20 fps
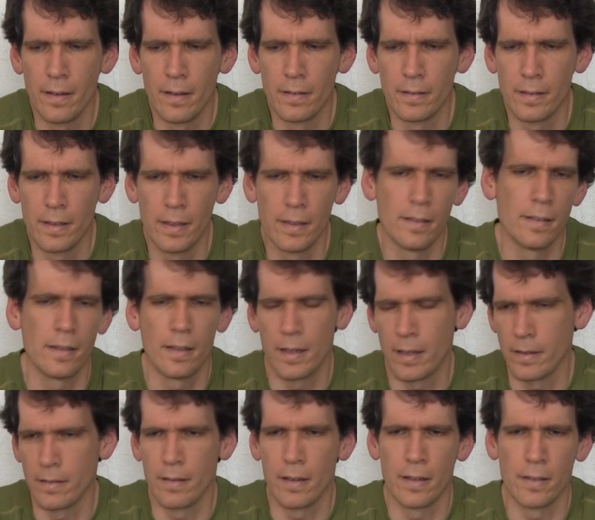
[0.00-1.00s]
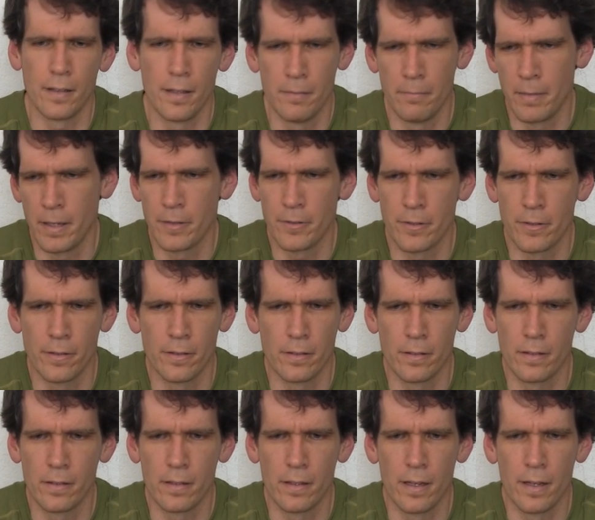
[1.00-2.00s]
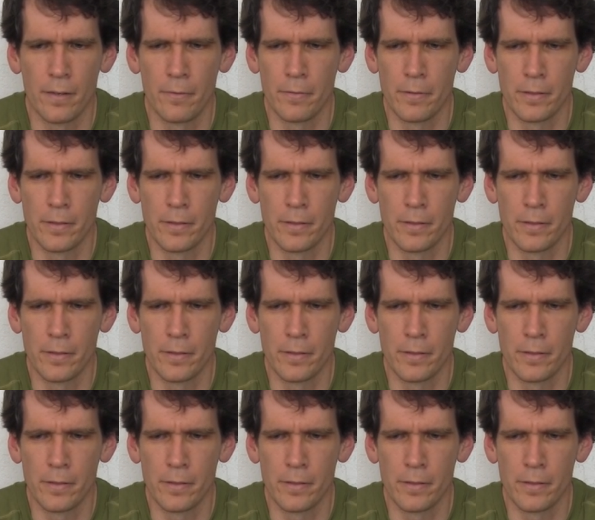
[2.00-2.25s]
and and I, I did mention I